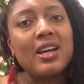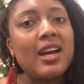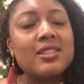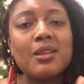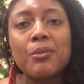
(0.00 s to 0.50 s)

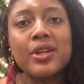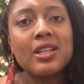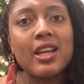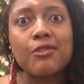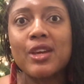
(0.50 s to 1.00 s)
at some point in
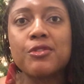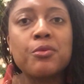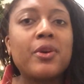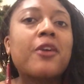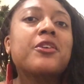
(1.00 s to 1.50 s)
life, you have to
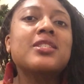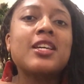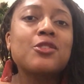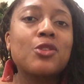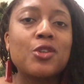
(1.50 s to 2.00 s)

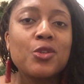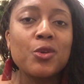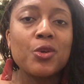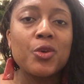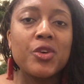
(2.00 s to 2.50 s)
prioritize so that you don't
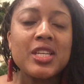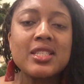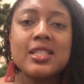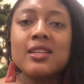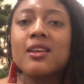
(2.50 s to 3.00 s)
go
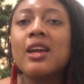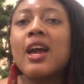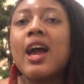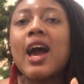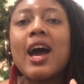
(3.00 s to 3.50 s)
crazy.
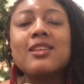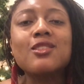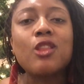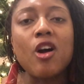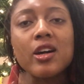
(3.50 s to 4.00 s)
As
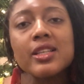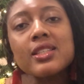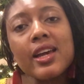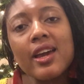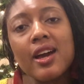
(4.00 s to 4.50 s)
long as
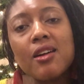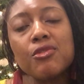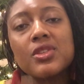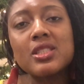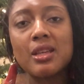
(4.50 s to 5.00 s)
I have
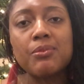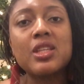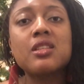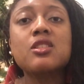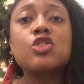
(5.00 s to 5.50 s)

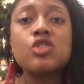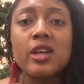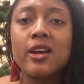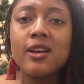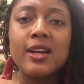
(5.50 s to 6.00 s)
something to
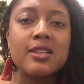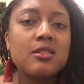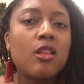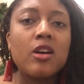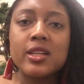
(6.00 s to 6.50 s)
share, as
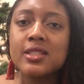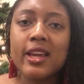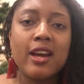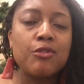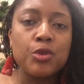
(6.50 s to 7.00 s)
long as I
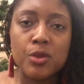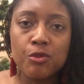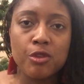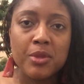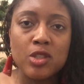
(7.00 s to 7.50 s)
have new
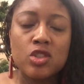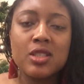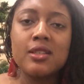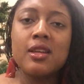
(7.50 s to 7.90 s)
information,